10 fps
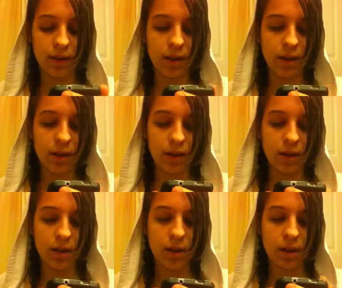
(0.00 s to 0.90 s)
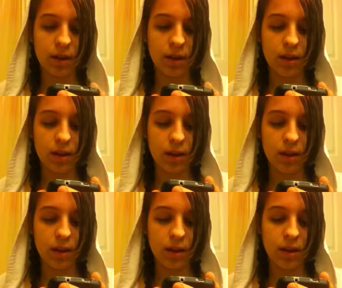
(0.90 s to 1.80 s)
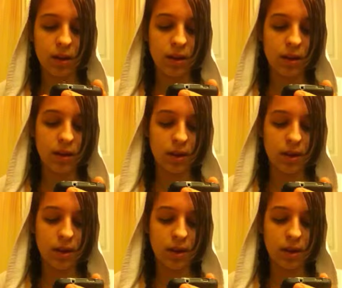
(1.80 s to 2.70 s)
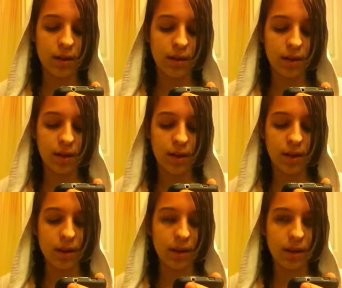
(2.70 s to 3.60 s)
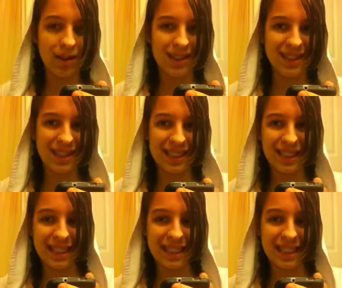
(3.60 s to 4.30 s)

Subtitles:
No one is speaking in this clip.